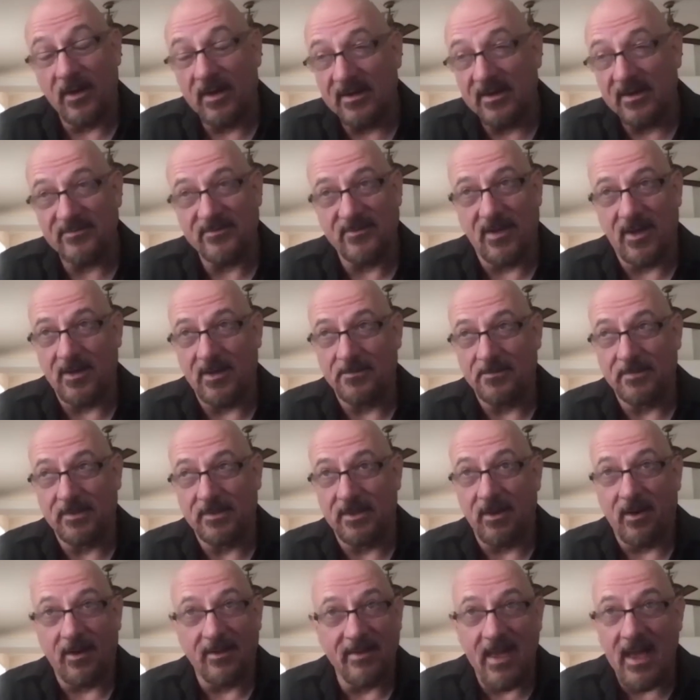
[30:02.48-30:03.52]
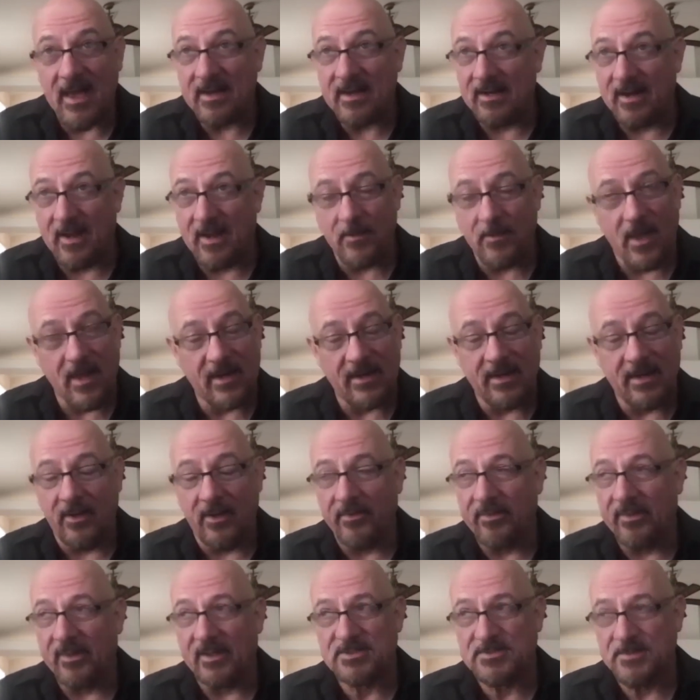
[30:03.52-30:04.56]
if not beyond that. And I'm not a
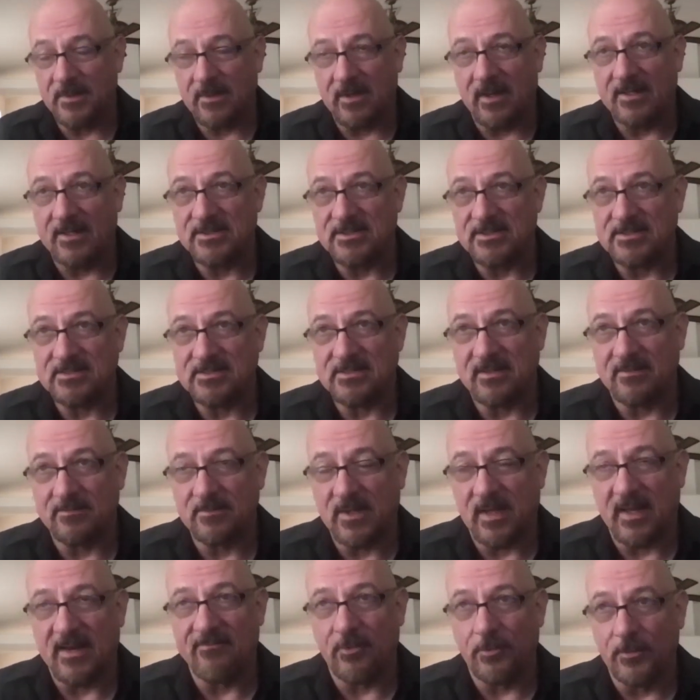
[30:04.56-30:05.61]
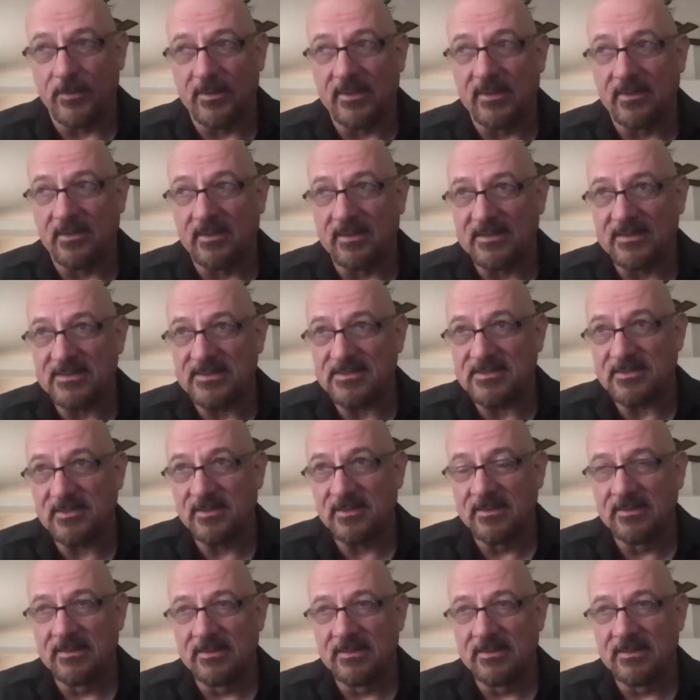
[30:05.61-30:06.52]
health expert. I just am kind of a realist.